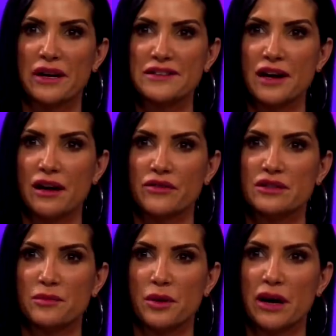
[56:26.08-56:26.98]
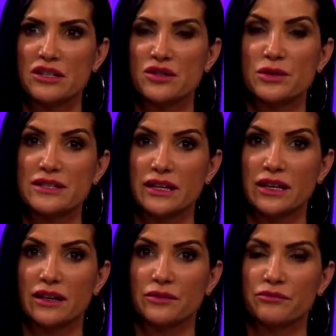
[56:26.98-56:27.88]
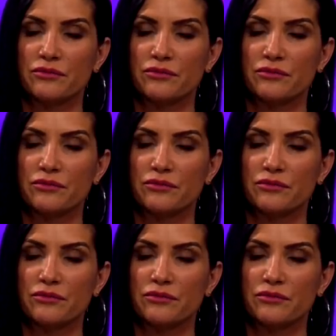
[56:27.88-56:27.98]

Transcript: myself as a perpetual cynic.